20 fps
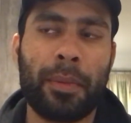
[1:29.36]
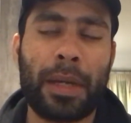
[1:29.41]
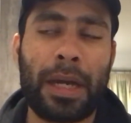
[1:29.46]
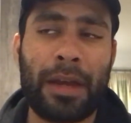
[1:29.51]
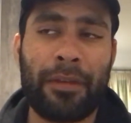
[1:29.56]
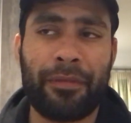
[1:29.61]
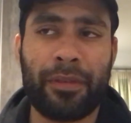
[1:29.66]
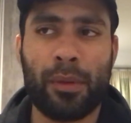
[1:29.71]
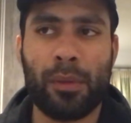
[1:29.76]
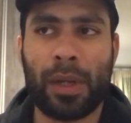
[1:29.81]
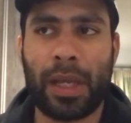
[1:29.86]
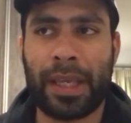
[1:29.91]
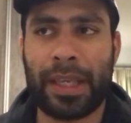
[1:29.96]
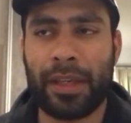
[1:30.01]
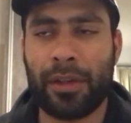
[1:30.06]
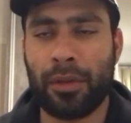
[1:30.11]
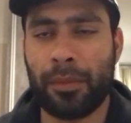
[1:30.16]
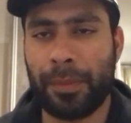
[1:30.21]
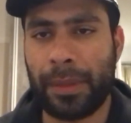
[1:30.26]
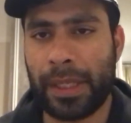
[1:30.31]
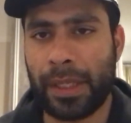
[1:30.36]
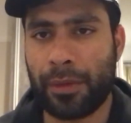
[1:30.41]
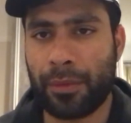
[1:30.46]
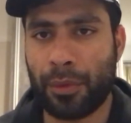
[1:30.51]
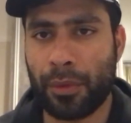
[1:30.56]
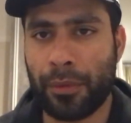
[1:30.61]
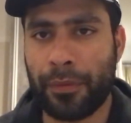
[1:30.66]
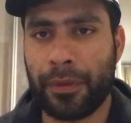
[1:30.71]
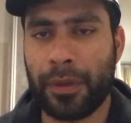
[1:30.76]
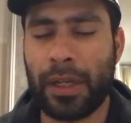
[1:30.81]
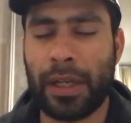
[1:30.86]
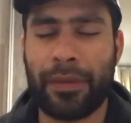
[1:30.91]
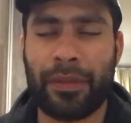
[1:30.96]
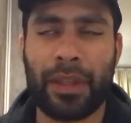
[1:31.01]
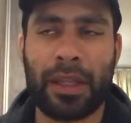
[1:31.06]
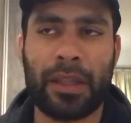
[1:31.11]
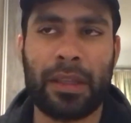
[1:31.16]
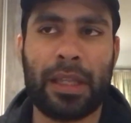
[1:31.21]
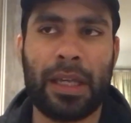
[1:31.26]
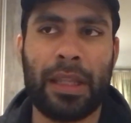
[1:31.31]
I feel like he could beat Crawford.
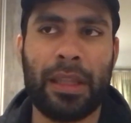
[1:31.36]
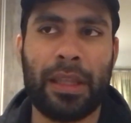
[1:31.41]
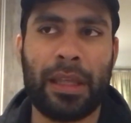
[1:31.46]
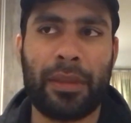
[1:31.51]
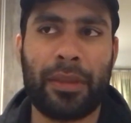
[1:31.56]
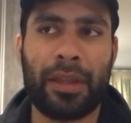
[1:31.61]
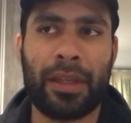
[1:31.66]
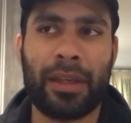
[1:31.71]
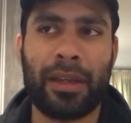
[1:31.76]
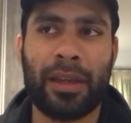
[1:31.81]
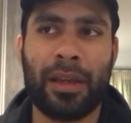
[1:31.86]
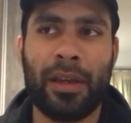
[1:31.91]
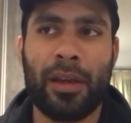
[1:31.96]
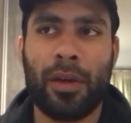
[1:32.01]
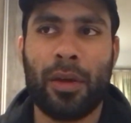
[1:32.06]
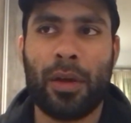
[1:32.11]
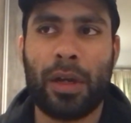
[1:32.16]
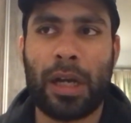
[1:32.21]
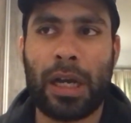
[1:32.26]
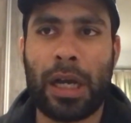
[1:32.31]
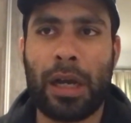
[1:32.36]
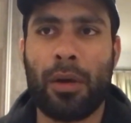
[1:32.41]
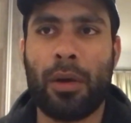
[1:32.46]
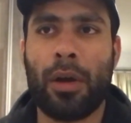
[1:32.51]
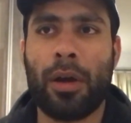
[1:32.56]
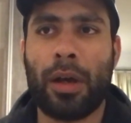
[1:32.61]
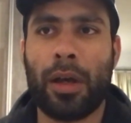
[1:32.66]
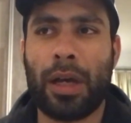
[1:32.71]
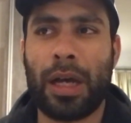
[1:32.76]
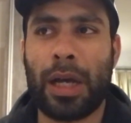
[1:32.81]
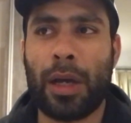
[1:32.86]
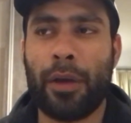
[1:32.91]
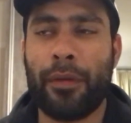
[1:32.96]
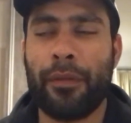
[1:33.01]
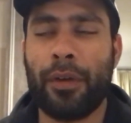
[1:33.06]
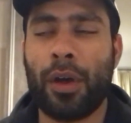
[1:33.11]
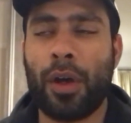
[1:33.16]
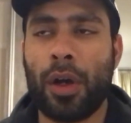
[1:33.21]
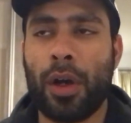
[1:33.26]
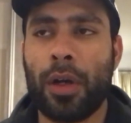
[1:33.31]

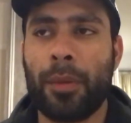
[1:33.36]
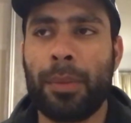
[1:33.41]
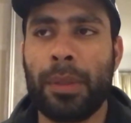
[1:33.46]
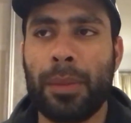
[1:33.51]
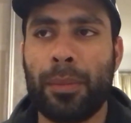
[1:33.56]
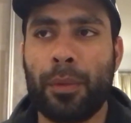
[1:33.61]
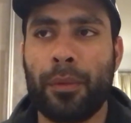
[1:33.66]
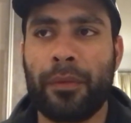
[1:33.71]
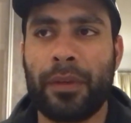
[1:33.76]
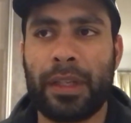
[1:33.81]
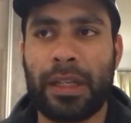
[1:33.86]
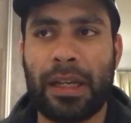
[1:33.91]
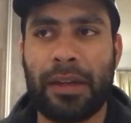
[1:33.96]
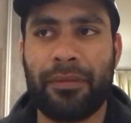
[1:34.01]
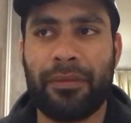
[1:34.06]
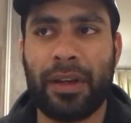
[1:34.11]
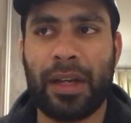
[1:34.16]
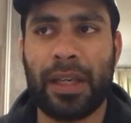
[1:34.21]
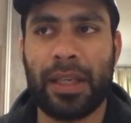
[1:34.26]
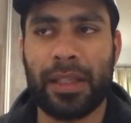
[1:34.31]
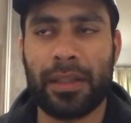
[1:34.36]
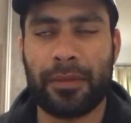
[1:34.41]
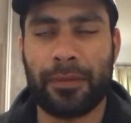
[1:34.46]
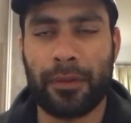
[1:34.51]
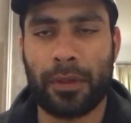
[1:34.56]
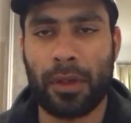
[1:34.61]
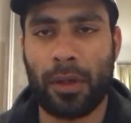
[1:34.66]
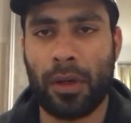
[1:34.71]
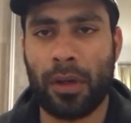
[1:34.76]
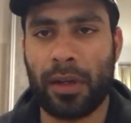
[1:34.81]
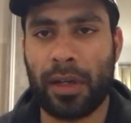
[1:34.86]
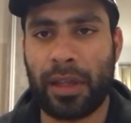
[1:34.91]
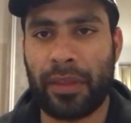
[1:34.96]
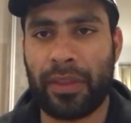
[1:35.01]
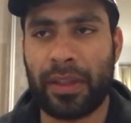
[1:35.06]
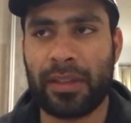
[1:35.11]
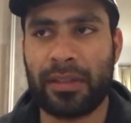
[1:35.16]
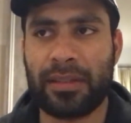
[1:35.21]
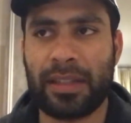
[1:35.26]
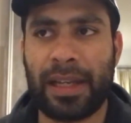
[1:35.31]
However hard people think that fight is for Khan, I
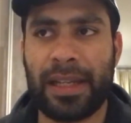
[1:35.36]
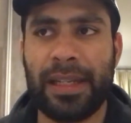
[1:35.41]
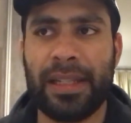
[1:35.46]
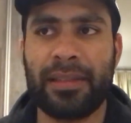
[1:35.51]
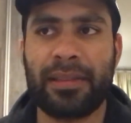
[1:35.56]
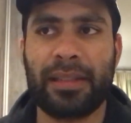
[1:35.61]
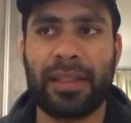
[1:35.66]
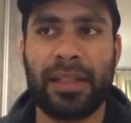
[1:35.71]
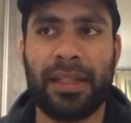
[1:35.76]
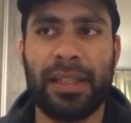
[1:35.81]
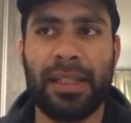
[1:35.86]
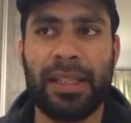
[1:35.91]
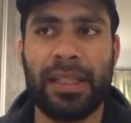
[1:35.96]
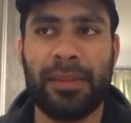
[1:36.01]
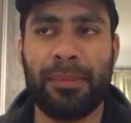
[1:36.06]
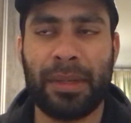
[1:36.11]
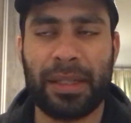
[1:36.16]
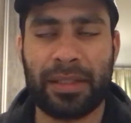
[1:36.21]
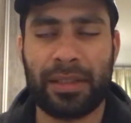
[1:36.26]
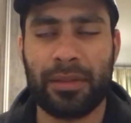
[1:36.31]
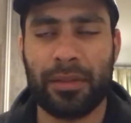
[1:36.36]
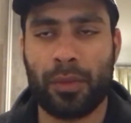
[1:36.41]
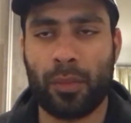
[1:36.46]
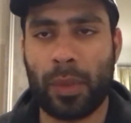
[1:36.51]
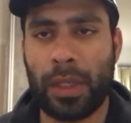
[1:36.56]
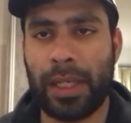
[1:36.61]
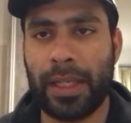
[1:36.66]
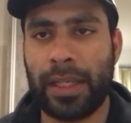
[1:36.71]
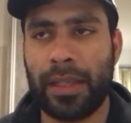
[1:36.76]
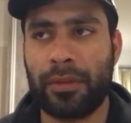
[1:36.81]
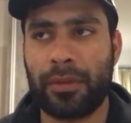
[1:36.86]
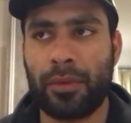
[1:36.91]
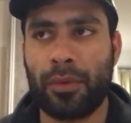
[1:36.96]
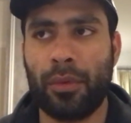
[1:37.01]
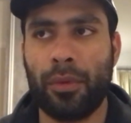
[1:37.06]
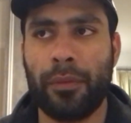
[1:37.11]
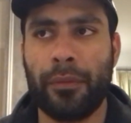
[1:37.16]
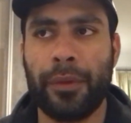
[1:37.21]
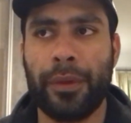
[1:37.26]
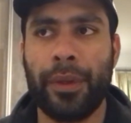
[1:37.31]
think stylistically he matches up well against
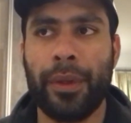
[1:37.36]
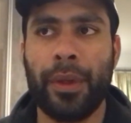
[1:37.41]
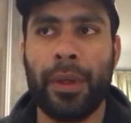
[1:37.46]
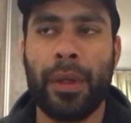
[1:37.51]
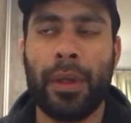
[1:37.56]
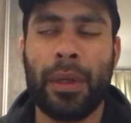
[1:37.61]
Crawford.